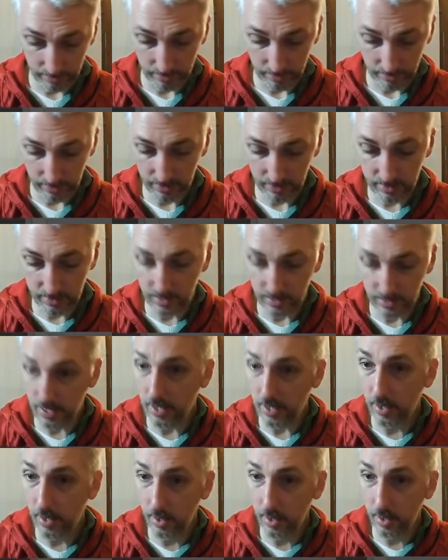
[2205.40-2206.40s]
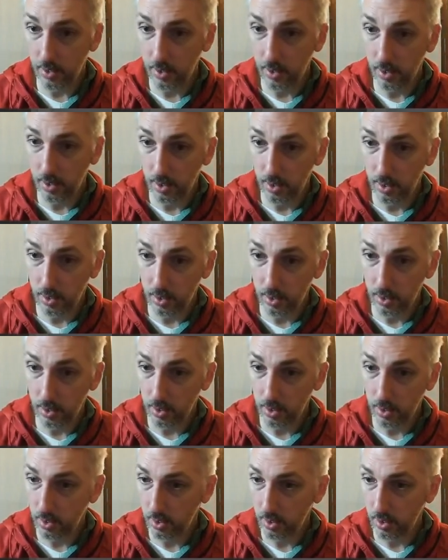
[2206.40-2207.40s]
it's not,
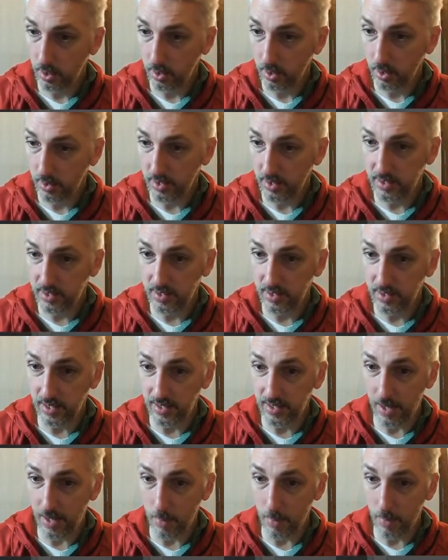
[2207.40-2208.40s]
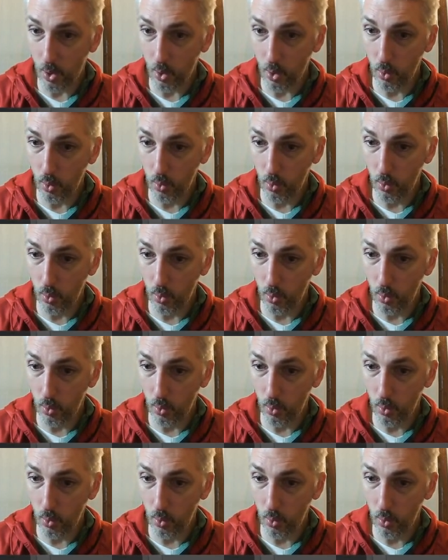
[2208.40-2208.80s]
this is a demo.